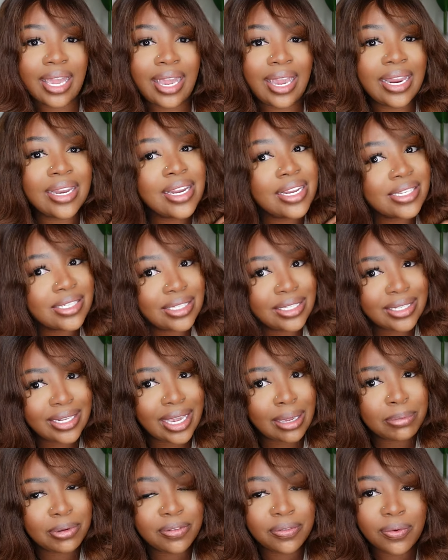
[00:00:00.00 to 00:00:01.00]
and
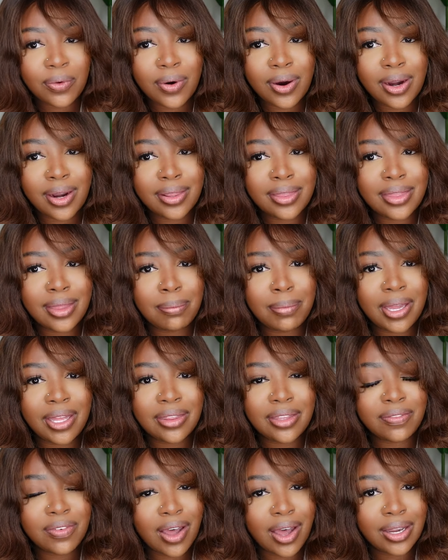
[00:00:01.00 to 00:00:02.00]
Disneyland before the
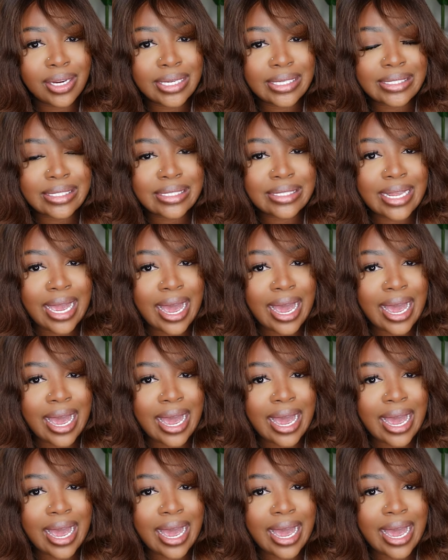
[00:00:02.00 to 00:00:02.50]
month of August is